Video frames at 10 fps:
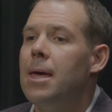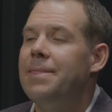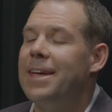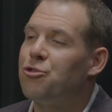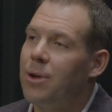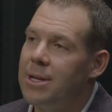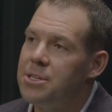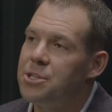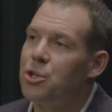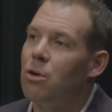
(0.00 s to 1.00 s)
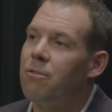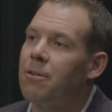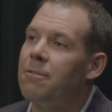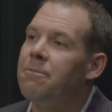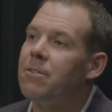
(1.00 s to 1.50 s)
that transition
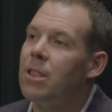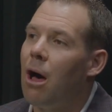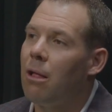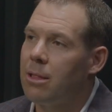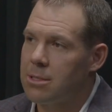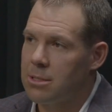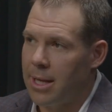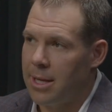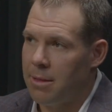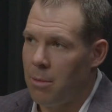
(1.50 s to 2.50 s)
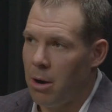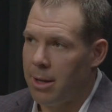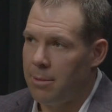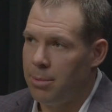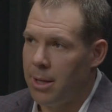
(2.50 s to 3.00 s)
over flawlessly into the
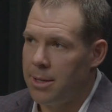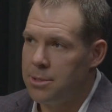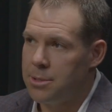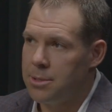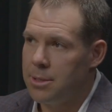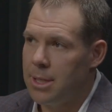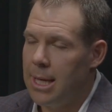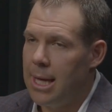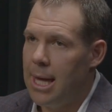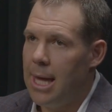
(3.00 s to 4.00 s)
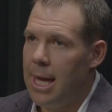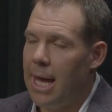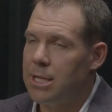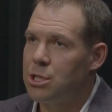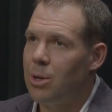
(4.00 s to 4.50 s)
marketplace.
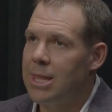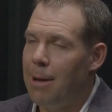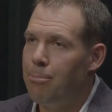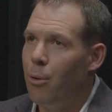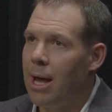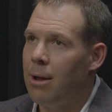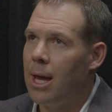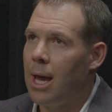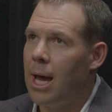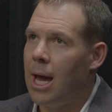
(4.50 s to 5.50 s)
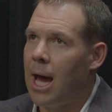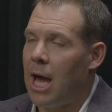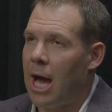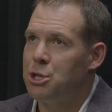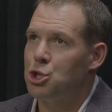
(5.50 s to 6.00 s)
And so at that point,
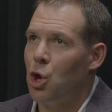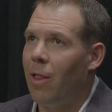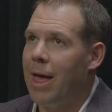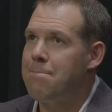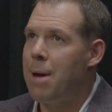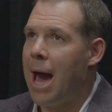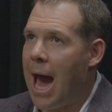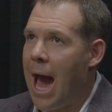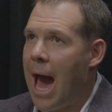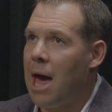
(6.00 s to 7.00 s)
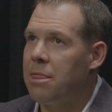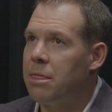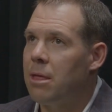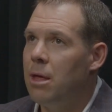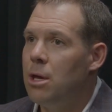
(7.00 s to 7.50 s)
I saw a
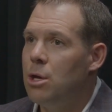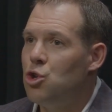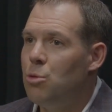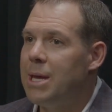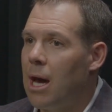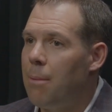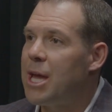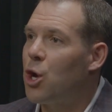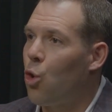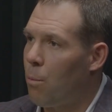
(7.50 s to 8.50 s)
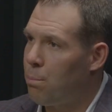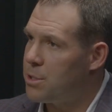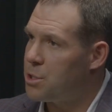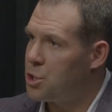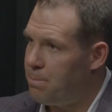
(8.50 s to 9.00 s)
path to become a
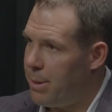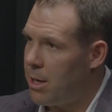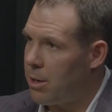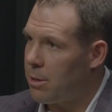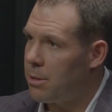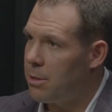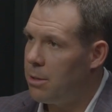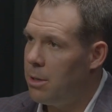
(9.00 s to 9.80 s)
corporate speaker